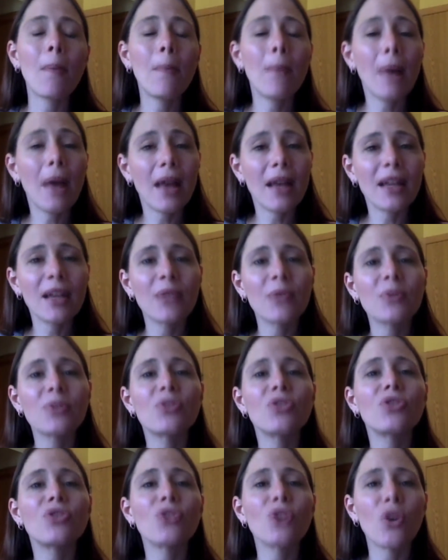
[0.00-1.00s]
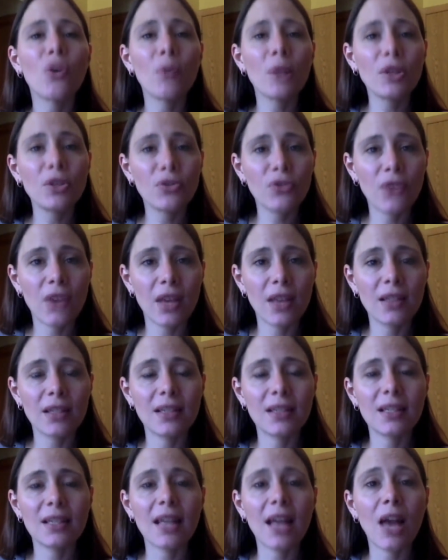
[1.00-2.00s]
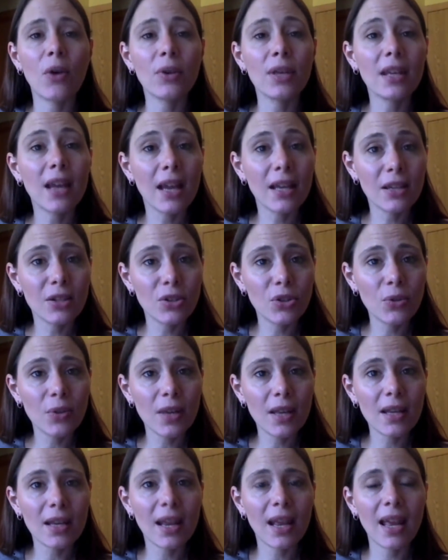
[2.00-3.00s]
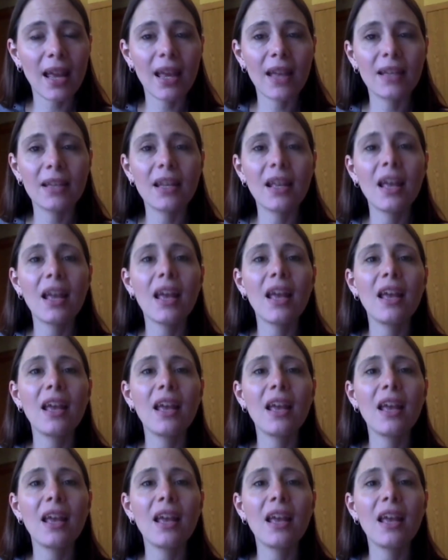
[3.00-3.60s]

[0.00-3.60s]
But it was so much fun to see how he got into it, and,